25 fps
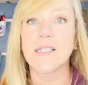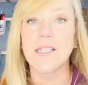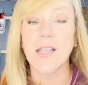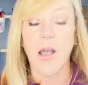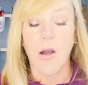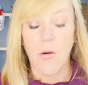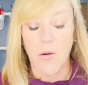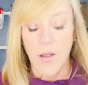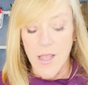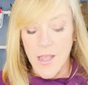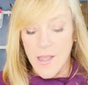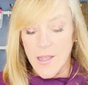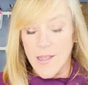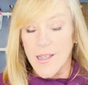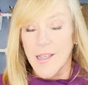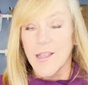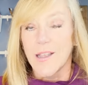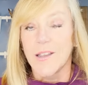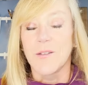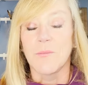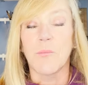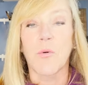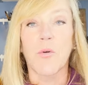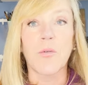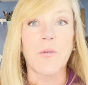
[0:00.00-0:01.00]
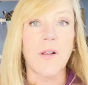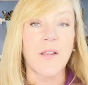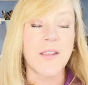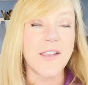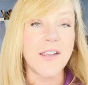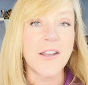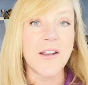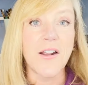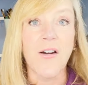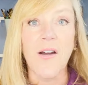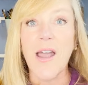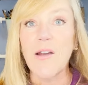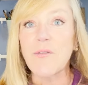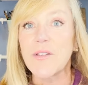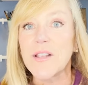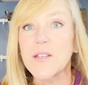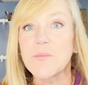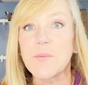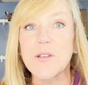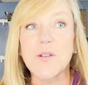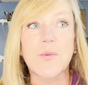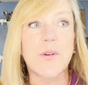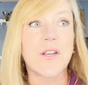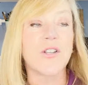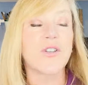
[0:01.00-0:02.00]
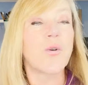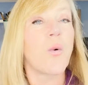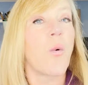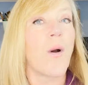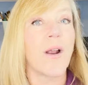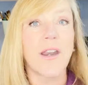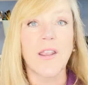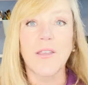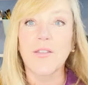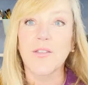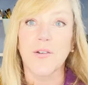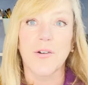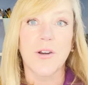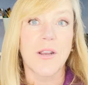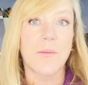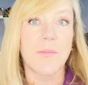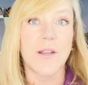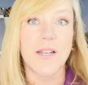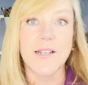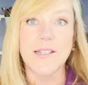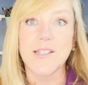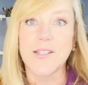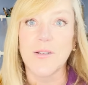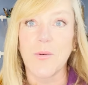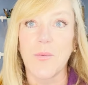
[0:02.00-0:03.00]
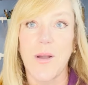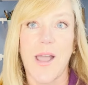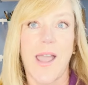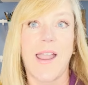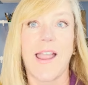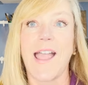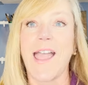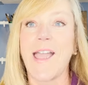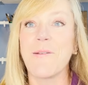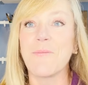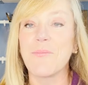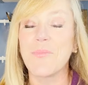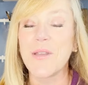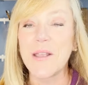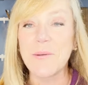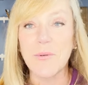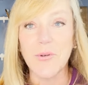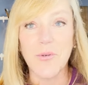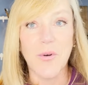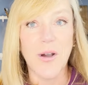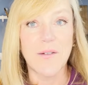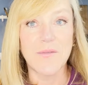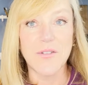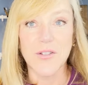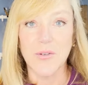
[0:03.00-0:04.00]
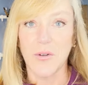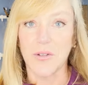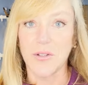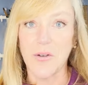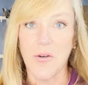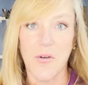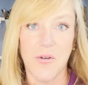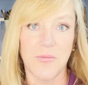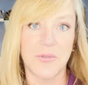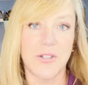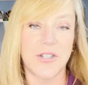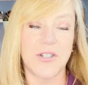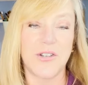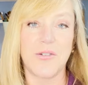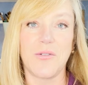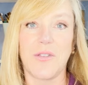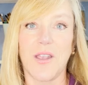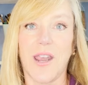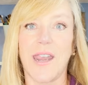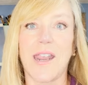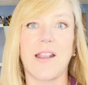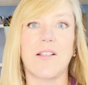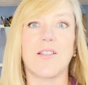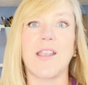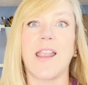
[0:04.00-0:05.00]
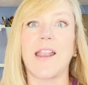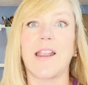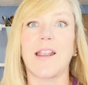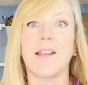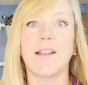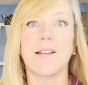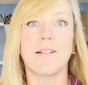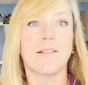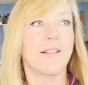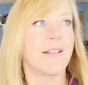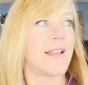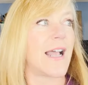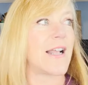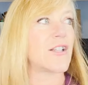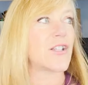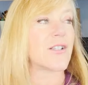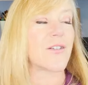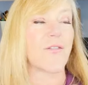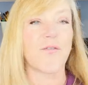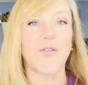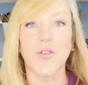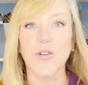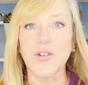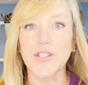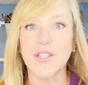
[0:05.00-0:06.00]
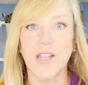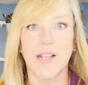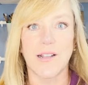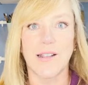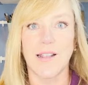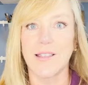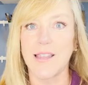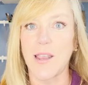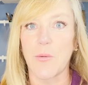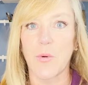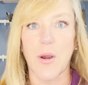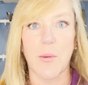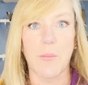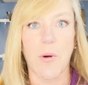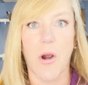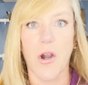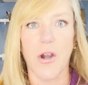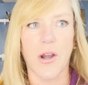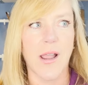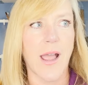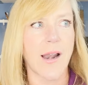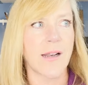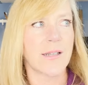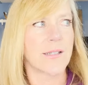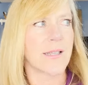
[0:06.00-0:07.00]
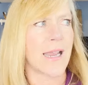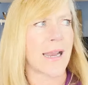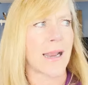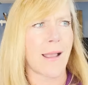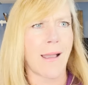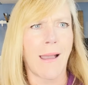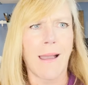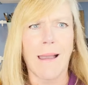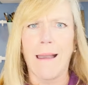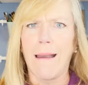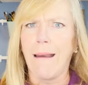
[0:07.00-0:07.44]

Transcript: So more, you know, everything's between twenty, thirty minutes away. And people who I've sold homes to, they, they, that's the first thing that they remark on is like,